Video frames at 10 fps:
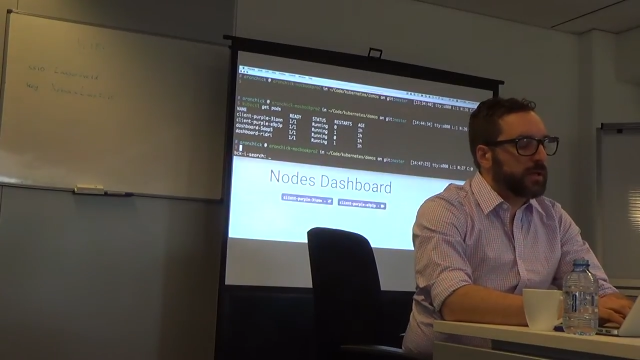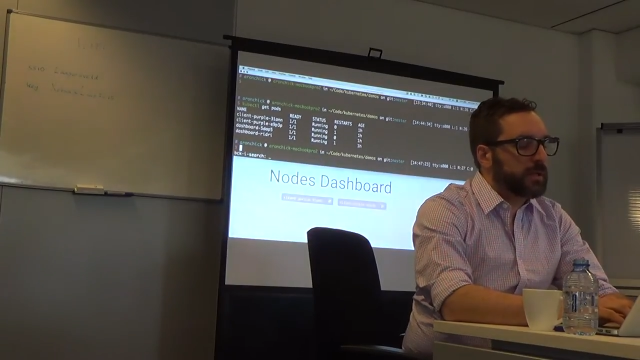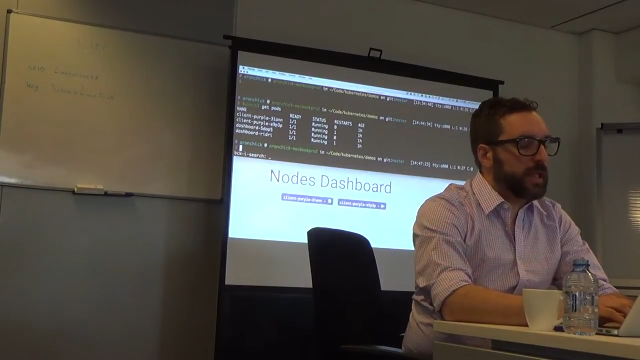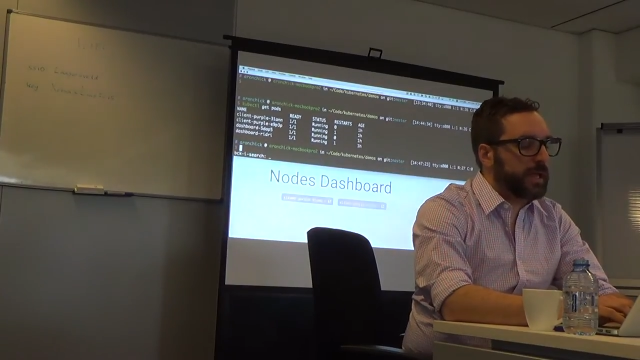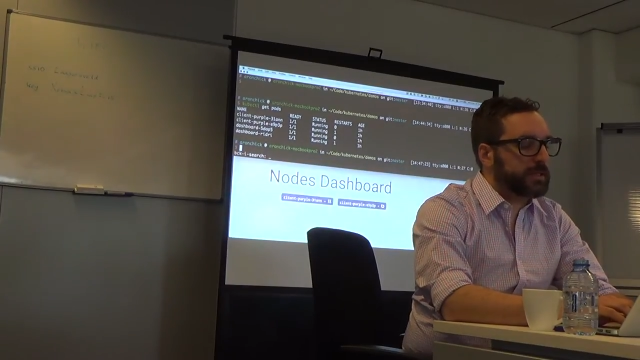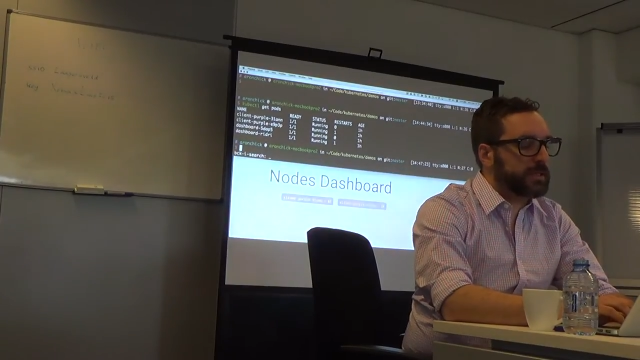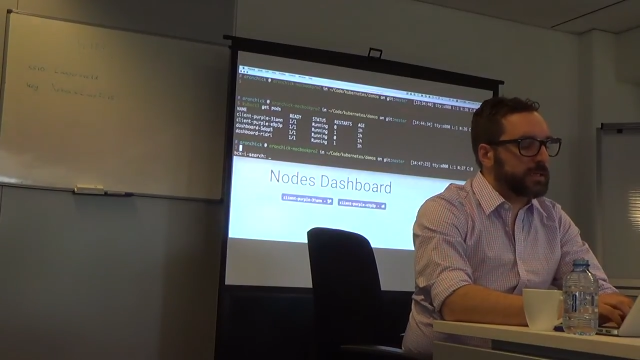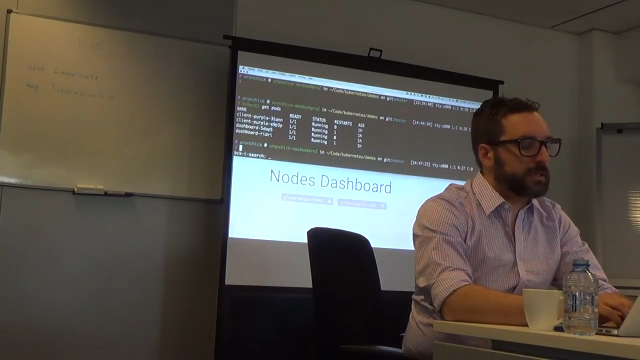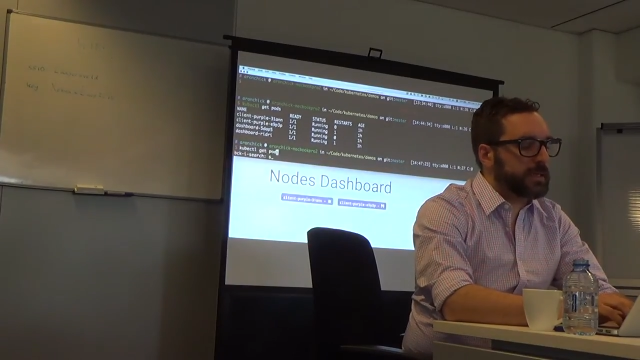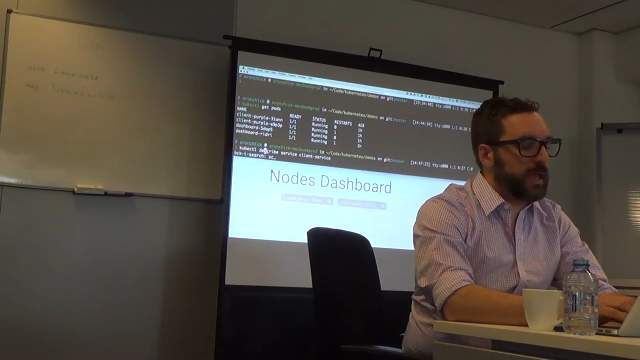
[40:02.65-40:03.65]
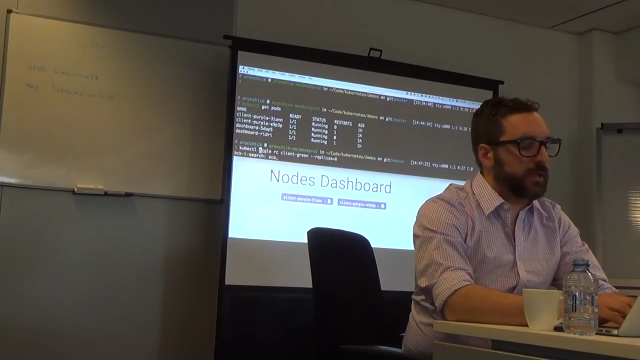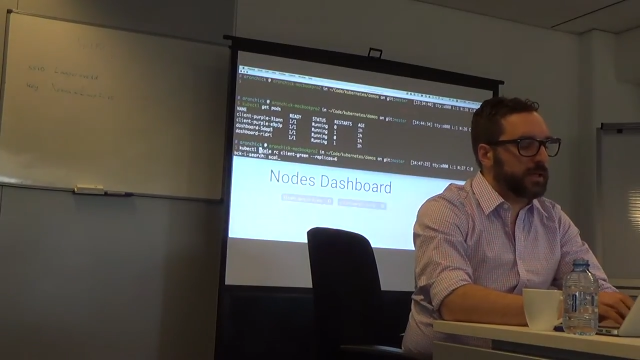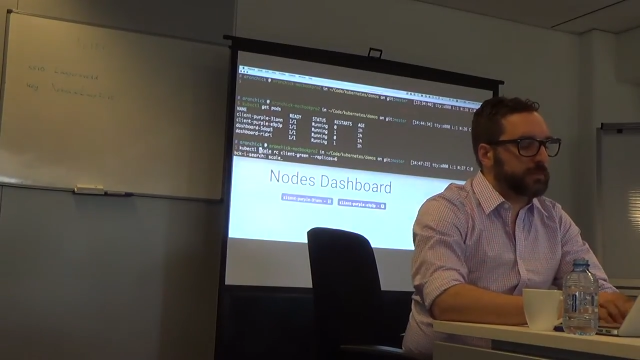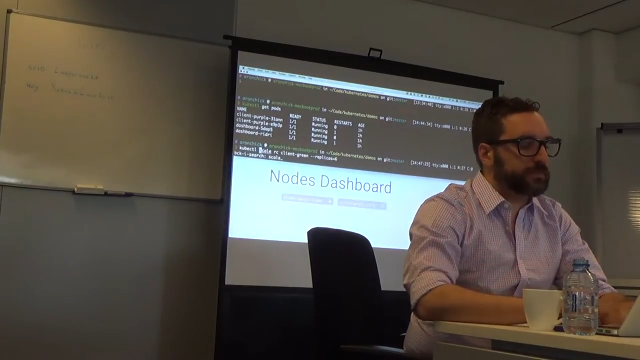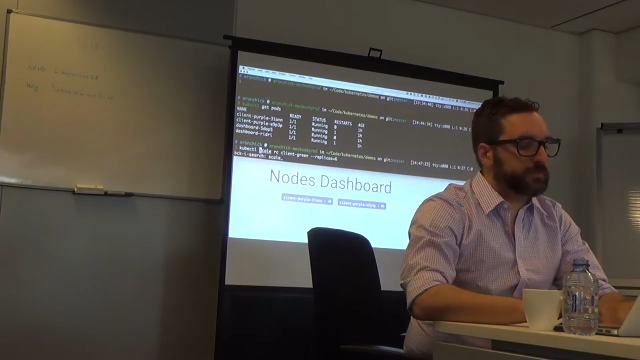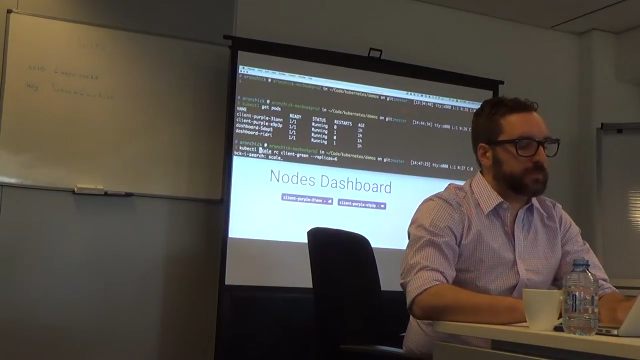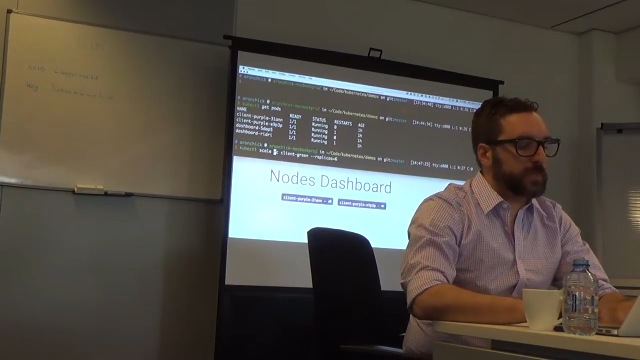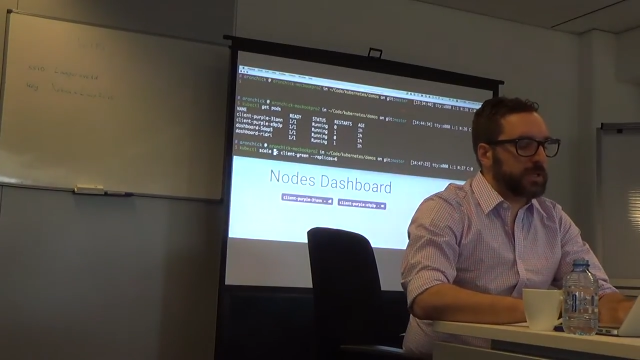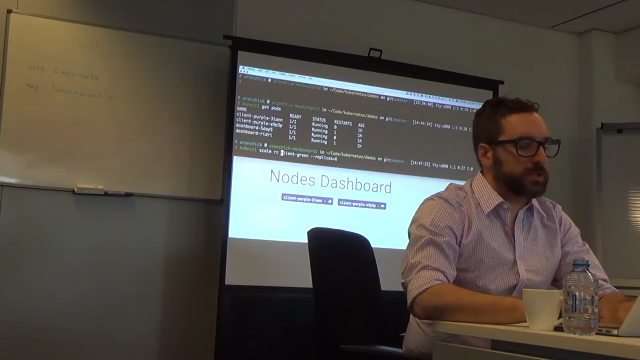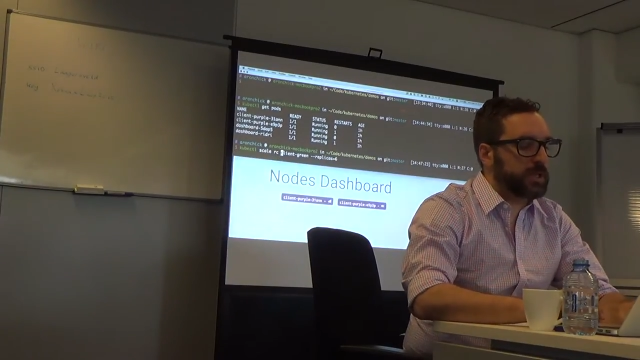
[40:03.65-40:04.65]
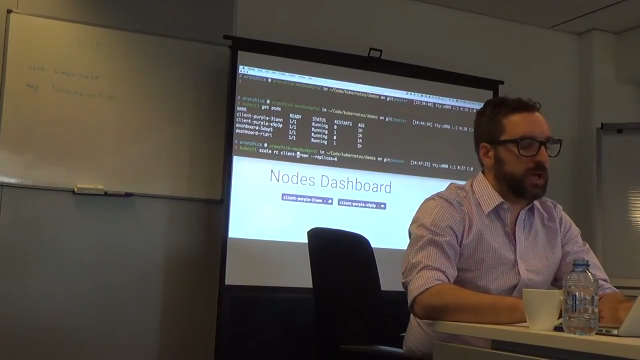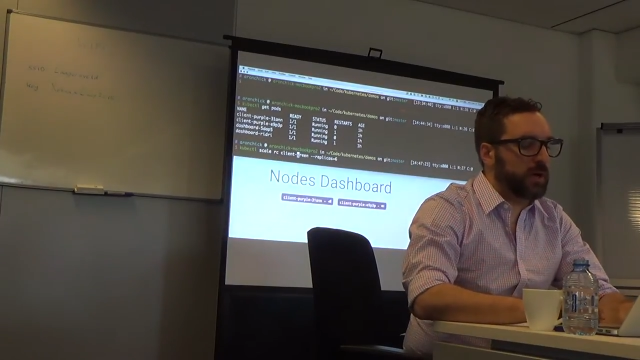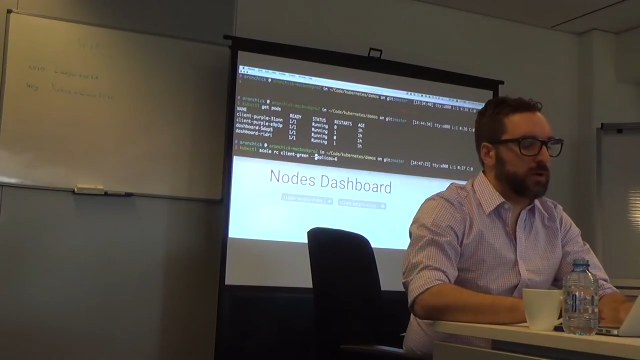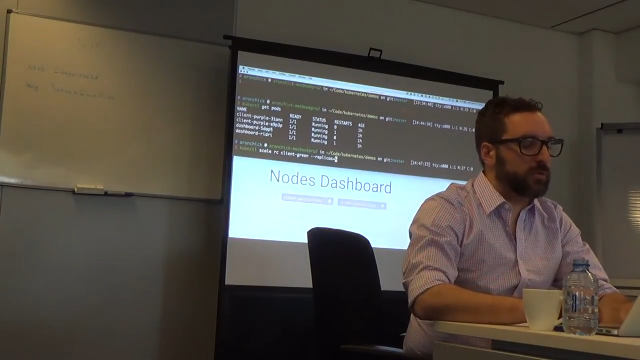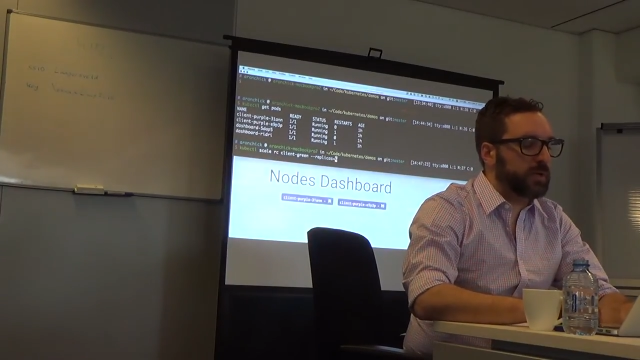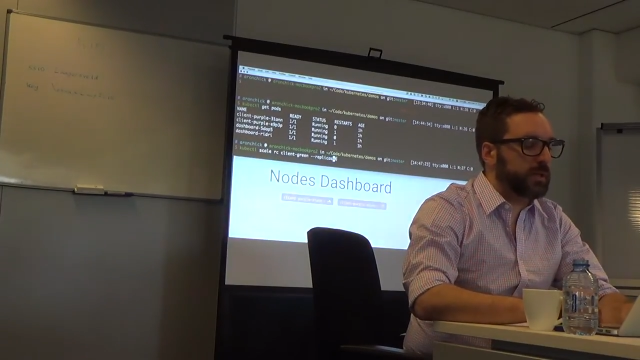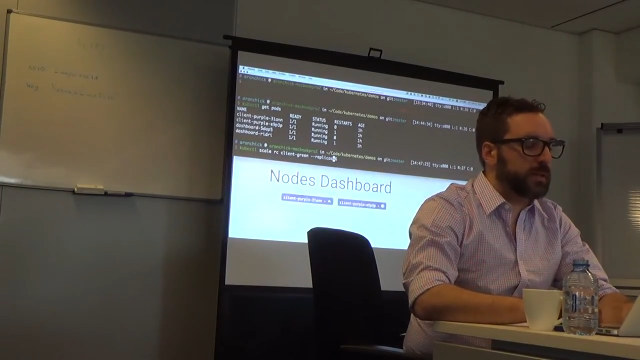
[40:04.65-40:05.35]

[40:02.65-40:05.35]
Let's scale it. So